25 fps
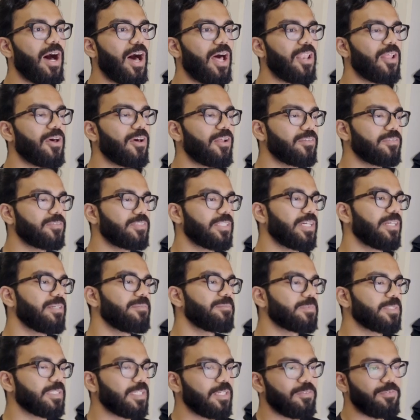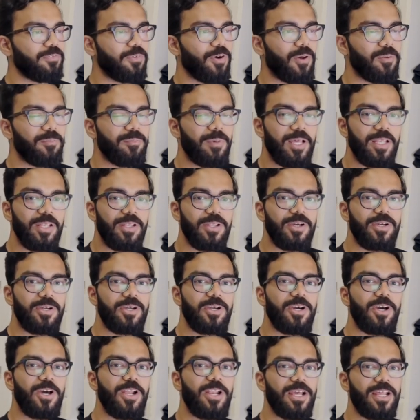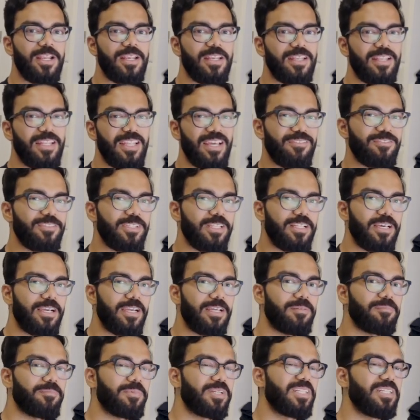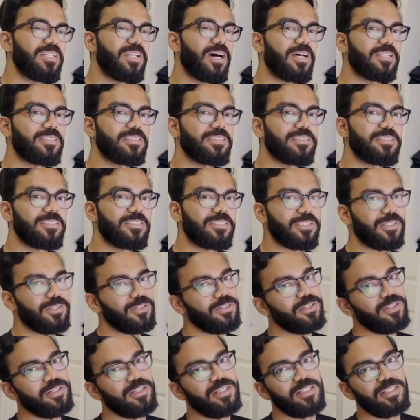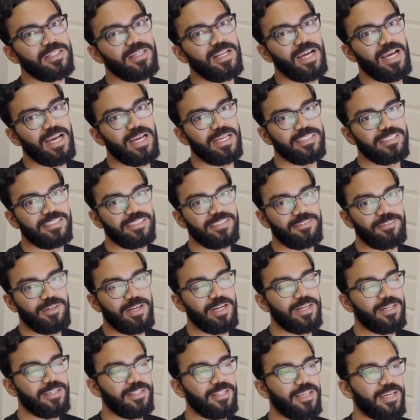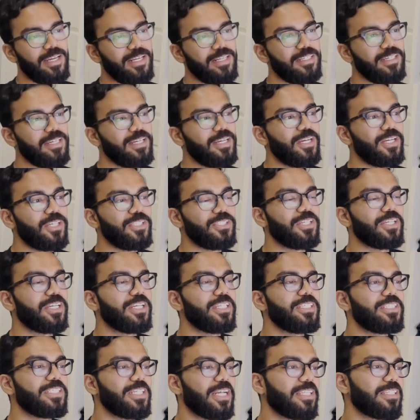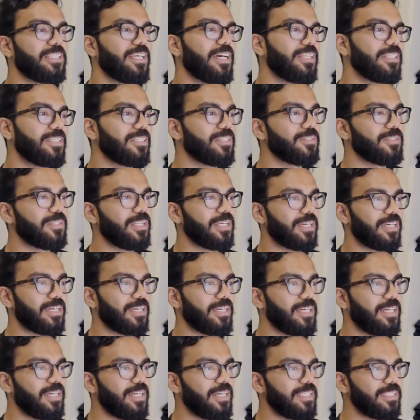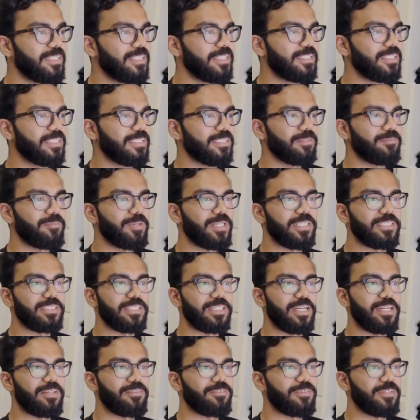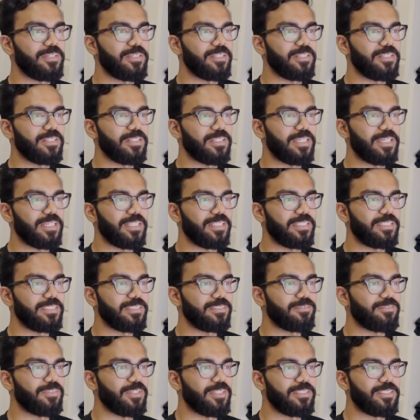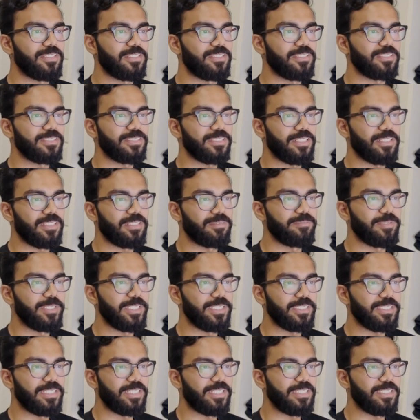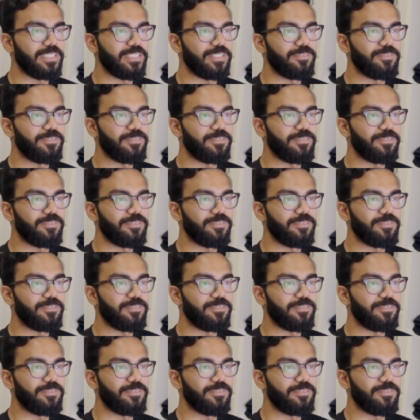a lot of times a font might look good in left align but not so good in as right align, so you can check that too. Like, this is amazing. I feel like these filters are amazing. They're